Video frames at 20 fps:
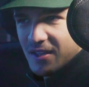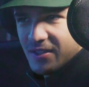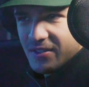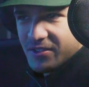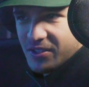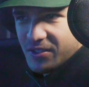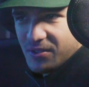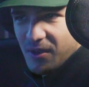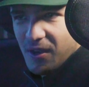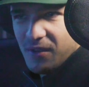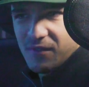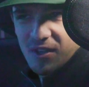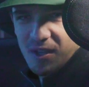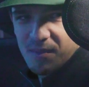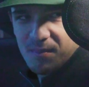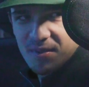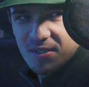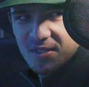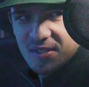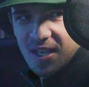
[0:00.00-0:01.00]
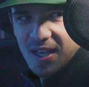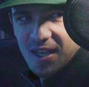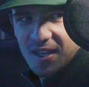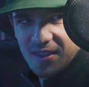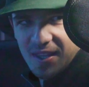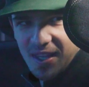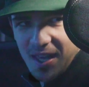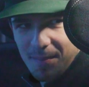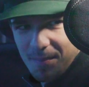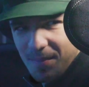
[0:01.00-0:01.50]
So to overcompensate,
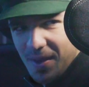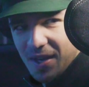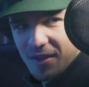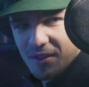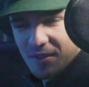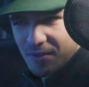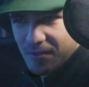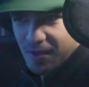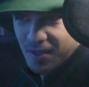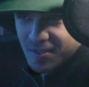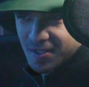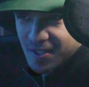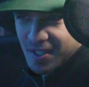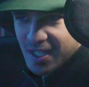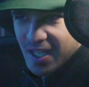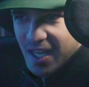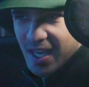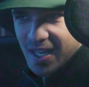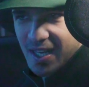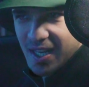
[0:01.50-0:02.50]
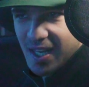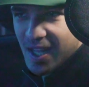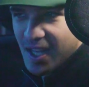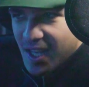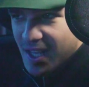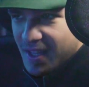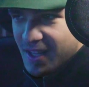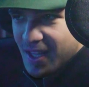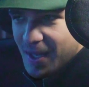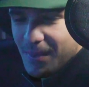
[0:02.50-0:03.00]
they get back on throttle again,
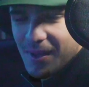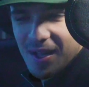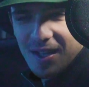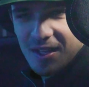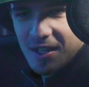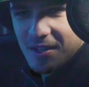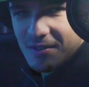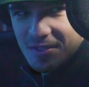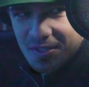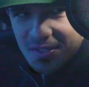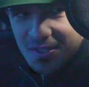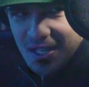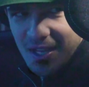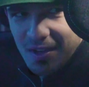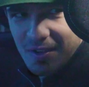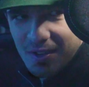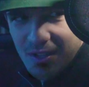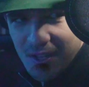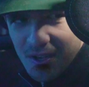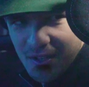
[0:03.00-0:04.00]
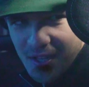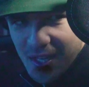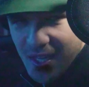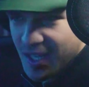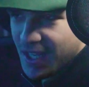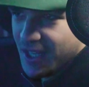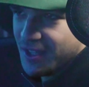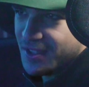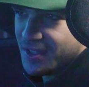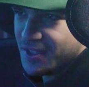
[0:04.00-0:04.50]
they apply loads of steering lock
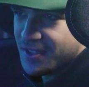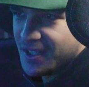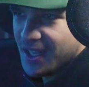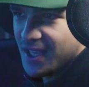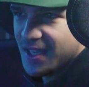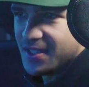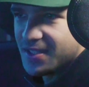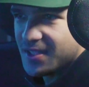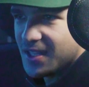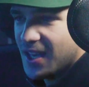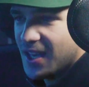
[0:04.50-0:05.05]
and it understeers.